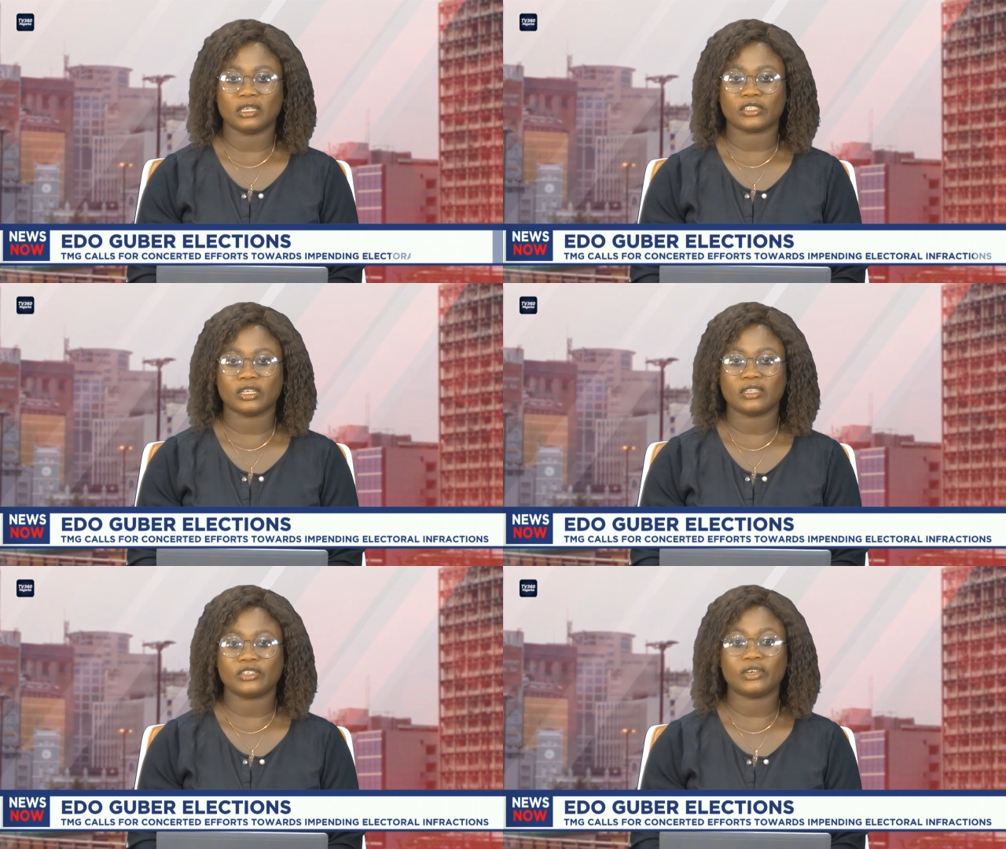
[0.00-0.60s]
the
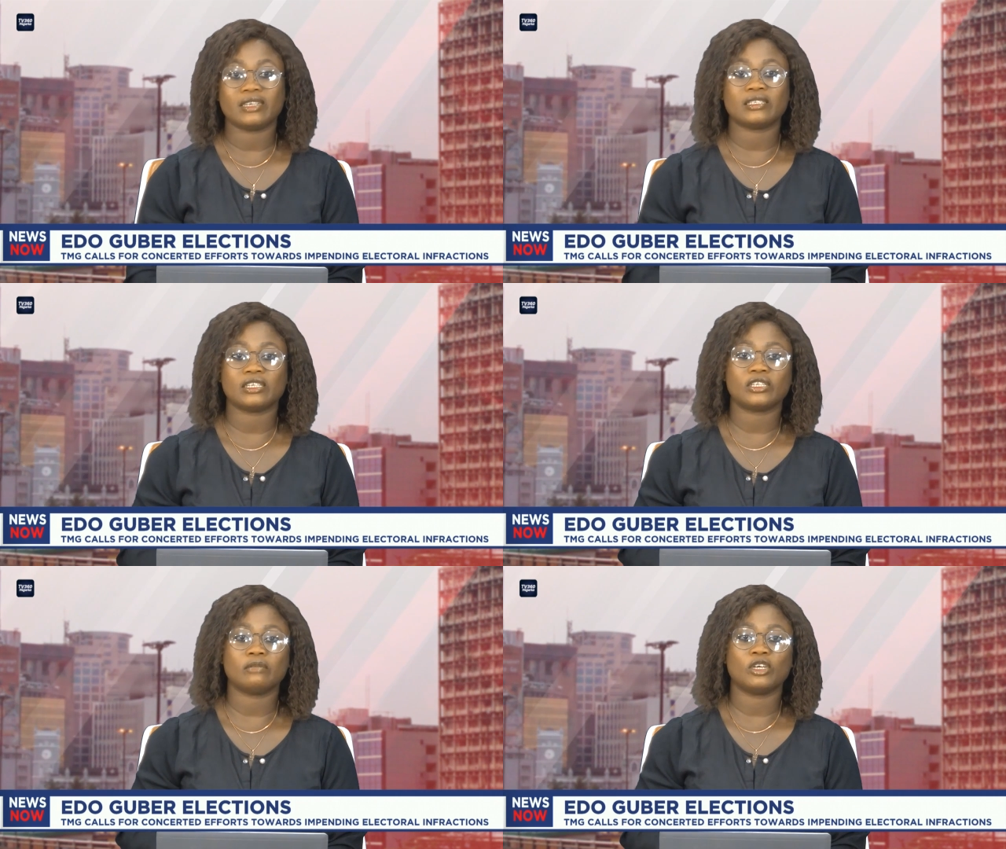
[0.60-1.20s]
Transition
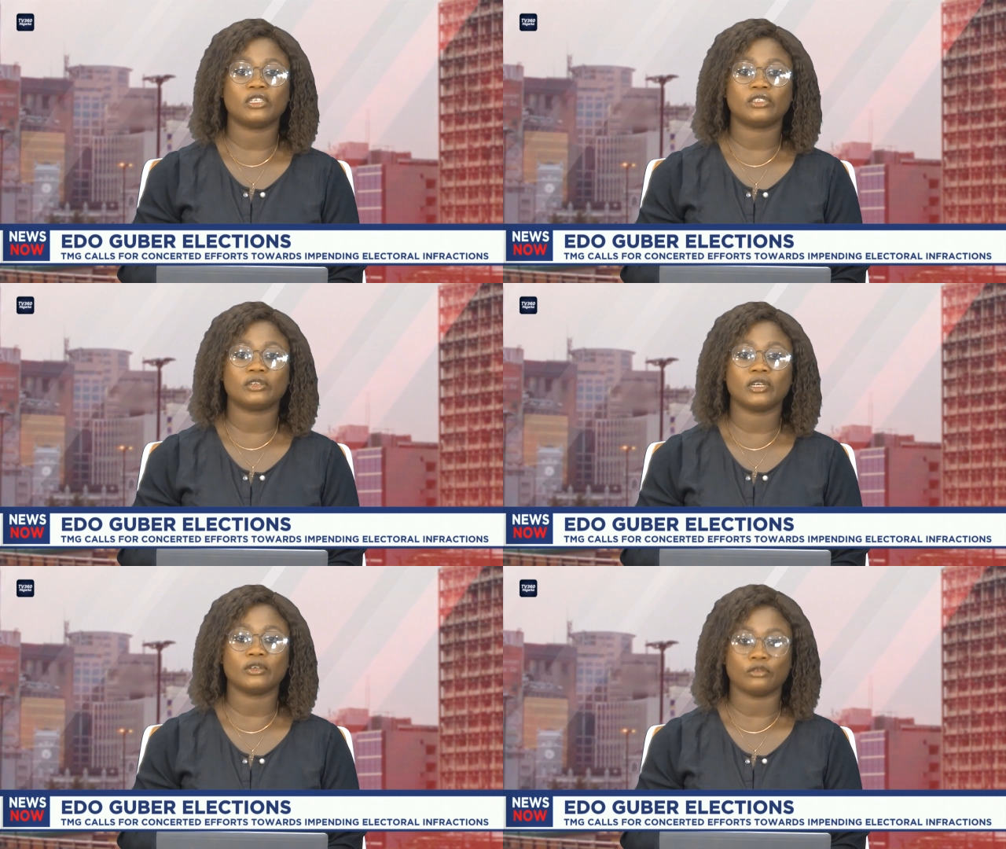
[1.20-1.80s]
Monitoring
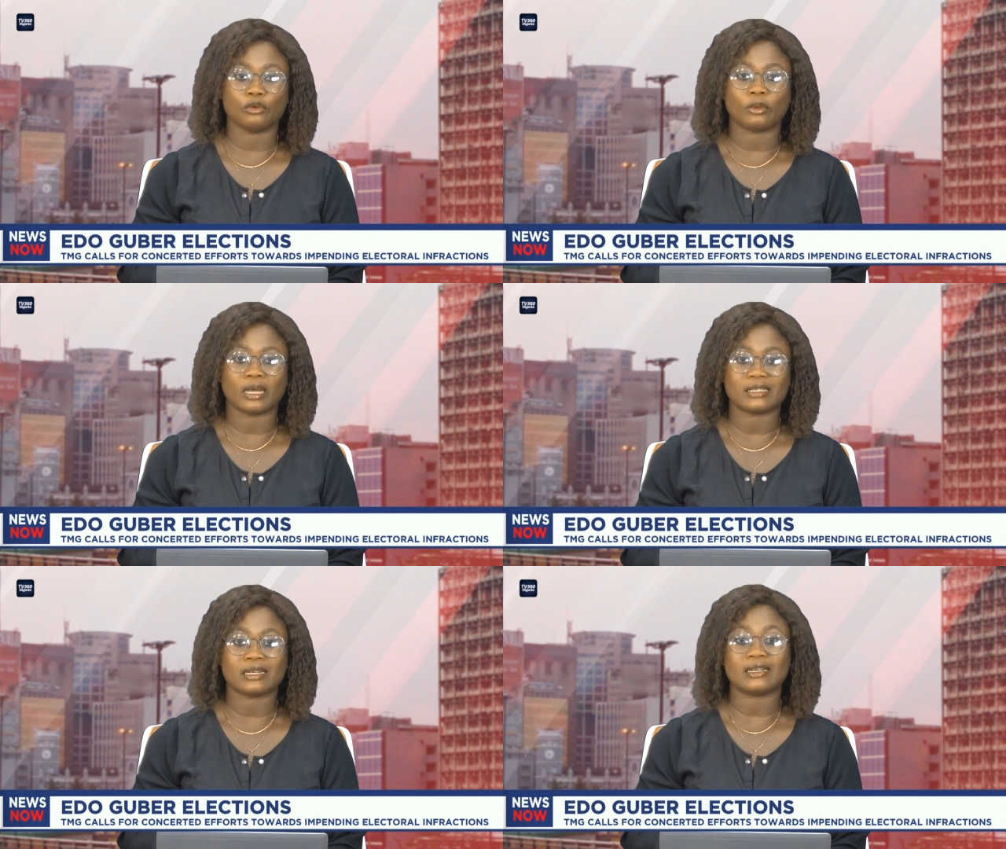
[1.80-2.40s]
Group has
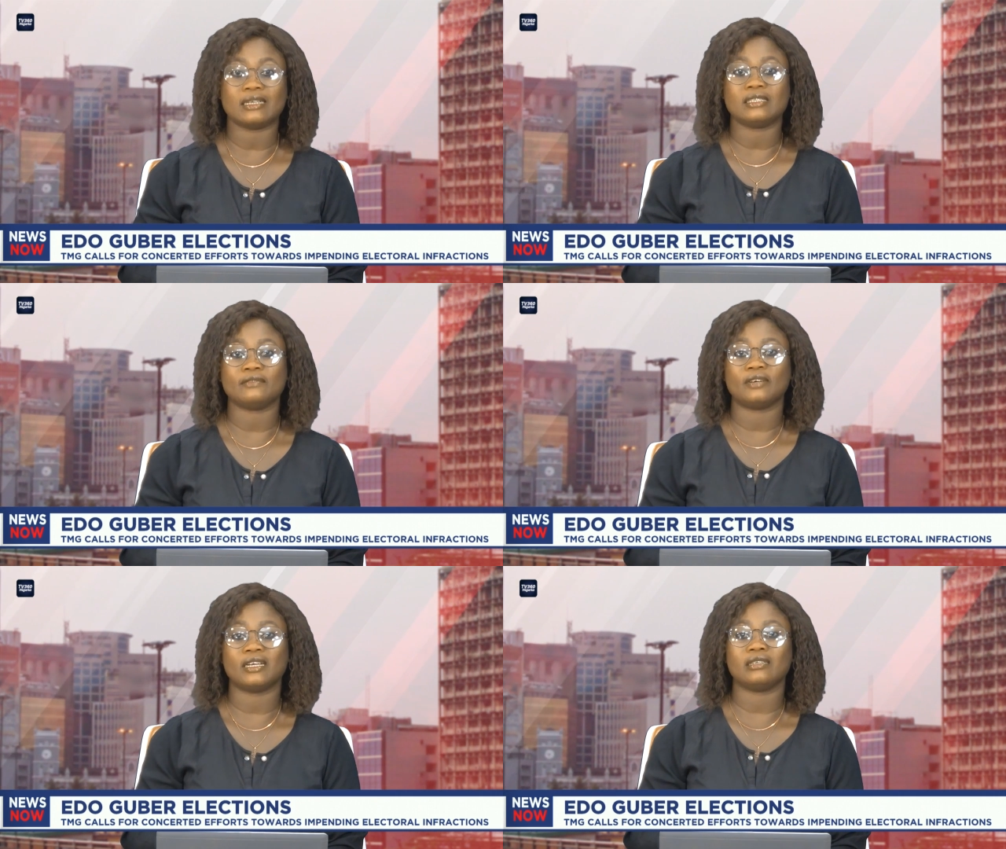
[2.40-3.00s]
identified
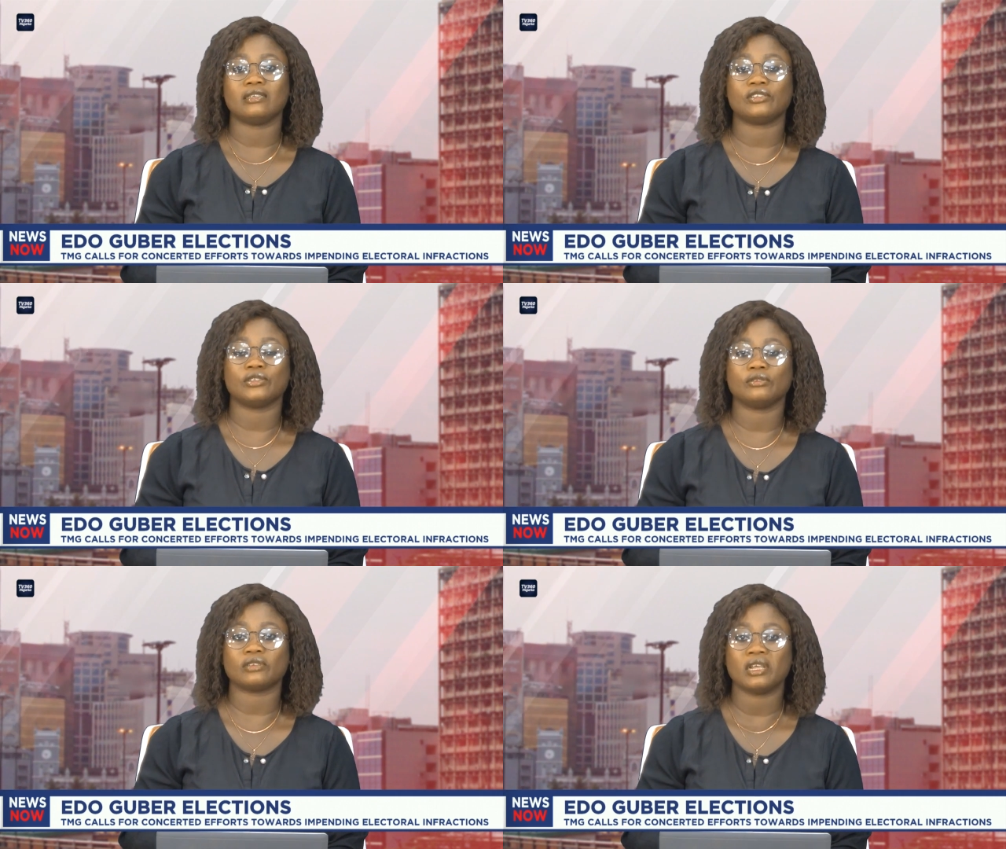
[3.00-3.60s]
issues
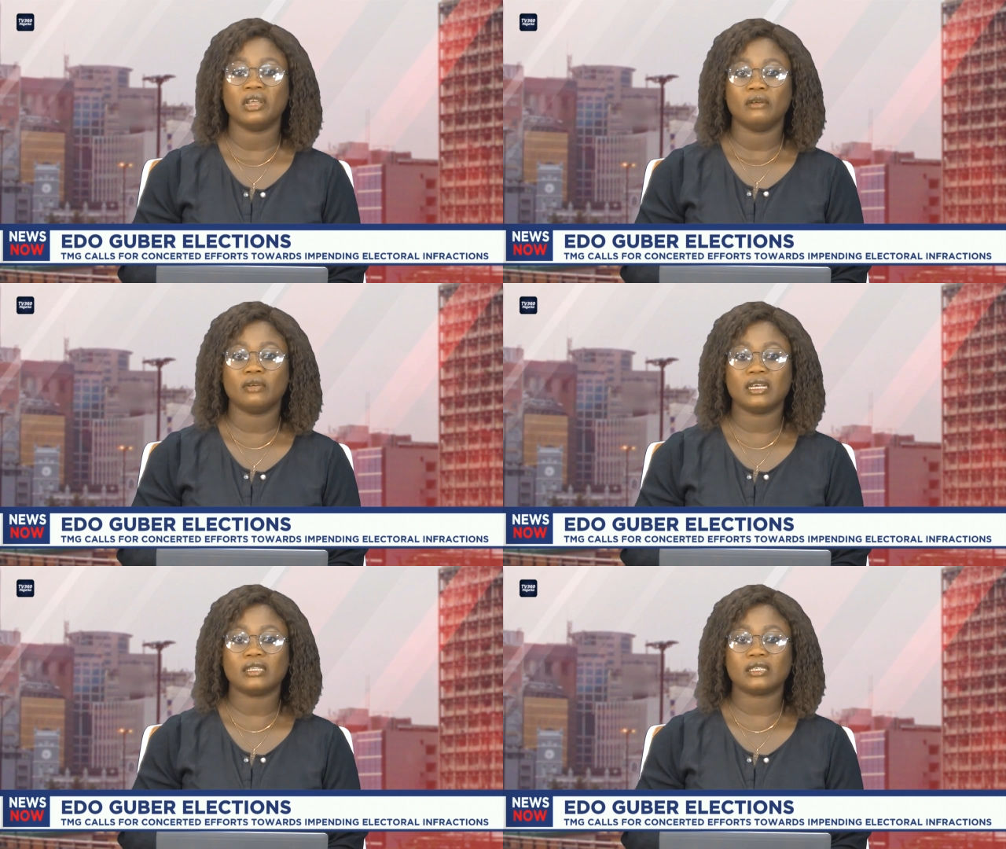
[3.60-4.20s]

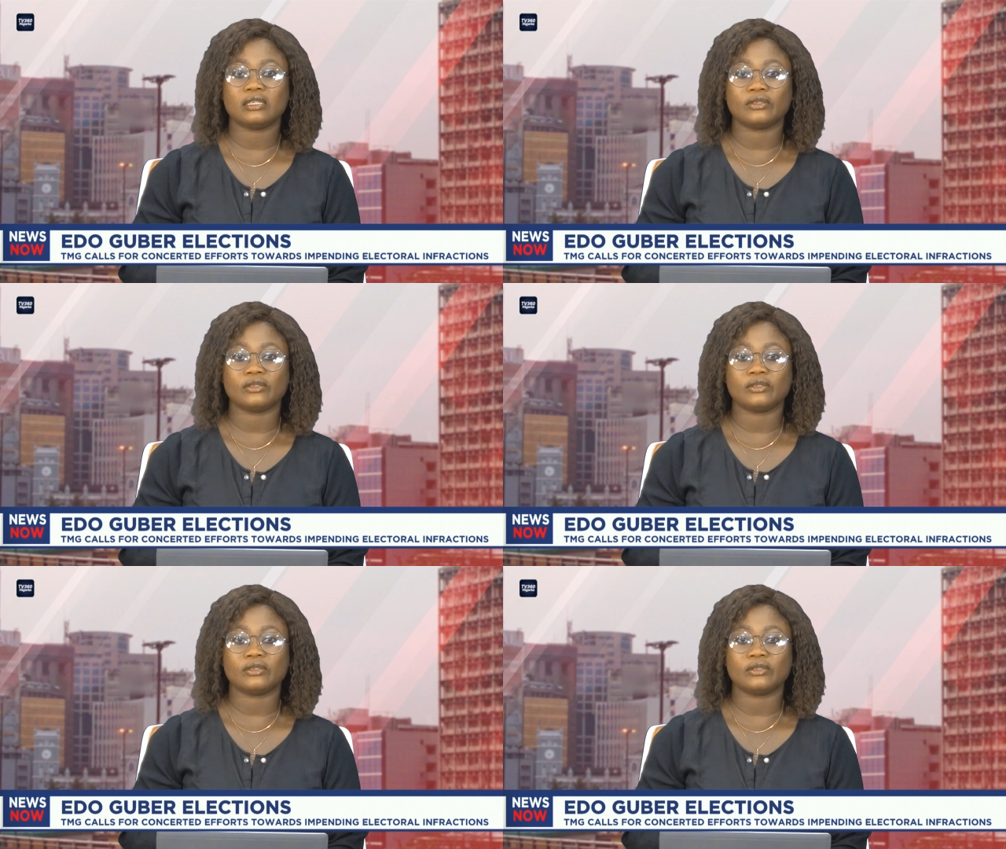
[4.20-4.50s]
relating to the